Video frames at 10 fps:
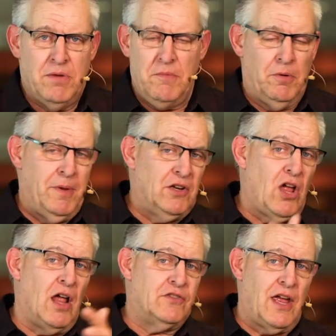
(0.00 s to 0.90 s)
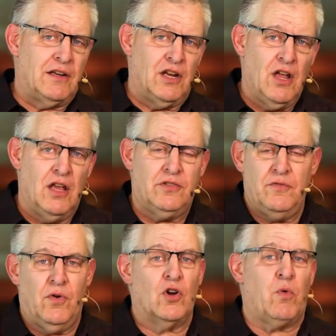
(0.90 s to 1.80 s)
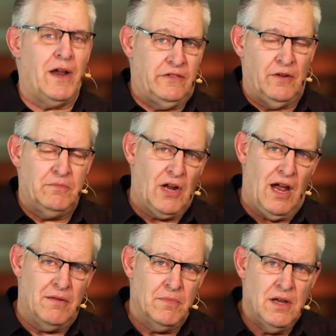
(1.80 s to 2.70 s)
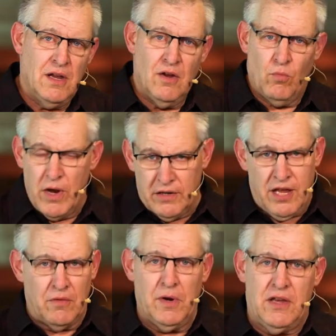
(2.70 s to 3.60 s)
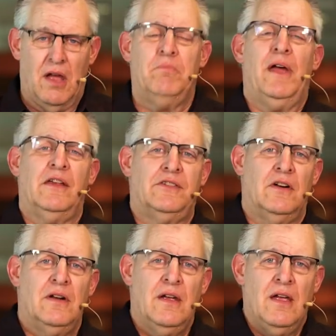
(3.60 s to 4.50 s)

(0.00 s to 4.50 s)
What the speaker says: People have been contacting us for quite some time. When can we come, Pastor?